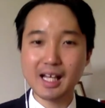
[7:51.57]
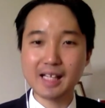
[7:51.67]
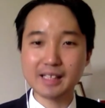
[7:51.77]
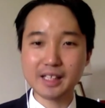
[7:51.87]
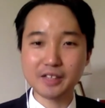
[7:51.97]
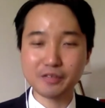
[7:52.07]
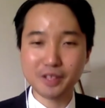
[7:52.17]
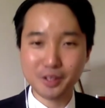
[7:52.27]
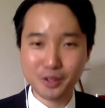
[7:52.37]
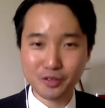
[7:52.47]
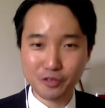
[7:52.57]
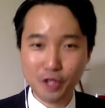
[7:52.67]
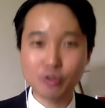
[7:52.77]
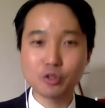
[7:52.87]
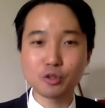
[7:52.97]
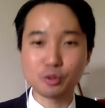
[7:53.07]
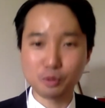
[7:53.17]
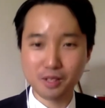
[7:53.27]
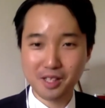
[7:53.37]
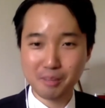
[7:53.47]
as a definitive go-to
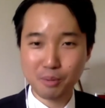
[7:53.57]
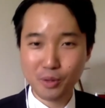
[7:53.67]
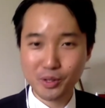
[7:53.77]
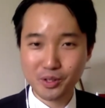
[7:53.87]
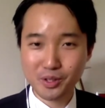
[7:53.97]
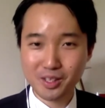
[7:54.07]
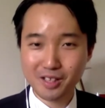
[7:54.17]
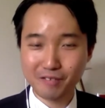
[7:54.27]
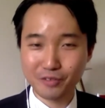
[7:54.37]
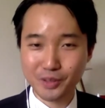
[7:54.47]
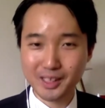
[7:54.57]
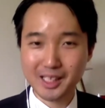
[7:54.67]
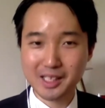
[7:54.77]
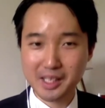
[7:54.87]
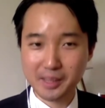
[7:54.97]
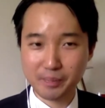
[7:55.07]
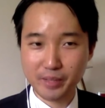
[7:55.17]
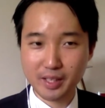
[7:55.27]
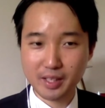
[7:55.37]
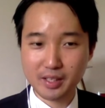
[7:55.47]
point for settling
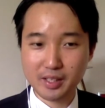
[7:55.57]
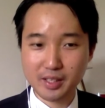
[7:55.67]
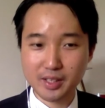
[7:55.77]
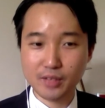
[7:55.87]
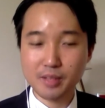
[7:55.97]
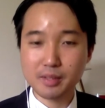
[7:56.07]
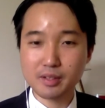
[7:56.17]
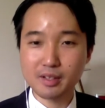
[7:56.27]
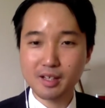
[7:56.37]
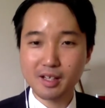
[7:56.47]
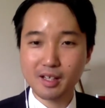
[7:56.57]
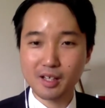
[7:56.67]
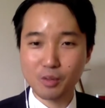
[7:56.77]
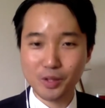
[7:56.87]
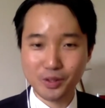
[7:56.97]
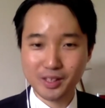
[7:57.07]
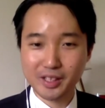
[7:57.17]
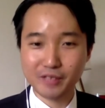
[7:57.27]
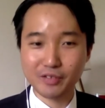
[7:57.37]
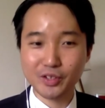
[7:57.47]
a disagreement. When you
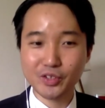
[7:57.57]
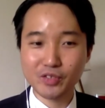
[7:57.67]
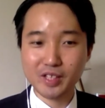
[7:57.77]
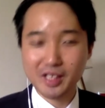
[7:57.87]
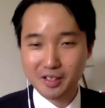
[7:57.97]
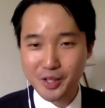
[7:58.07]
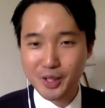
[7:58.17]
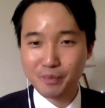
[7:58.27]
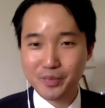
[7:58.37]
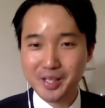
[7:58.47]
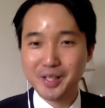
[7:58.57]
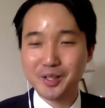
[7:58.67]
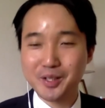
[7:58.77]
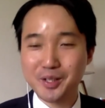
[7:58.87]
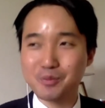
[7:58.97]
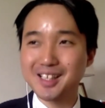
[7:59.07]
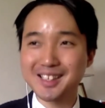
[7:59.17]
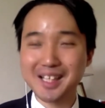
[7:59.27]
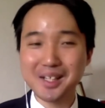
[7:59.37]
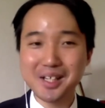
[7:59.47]
study philosophy, you might
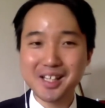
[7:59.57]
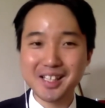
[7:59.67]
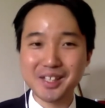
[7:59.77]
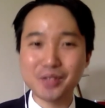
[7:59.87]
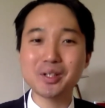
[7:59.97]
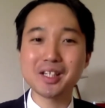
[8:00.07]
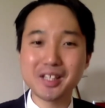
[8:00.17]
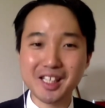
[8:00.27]
say the annoying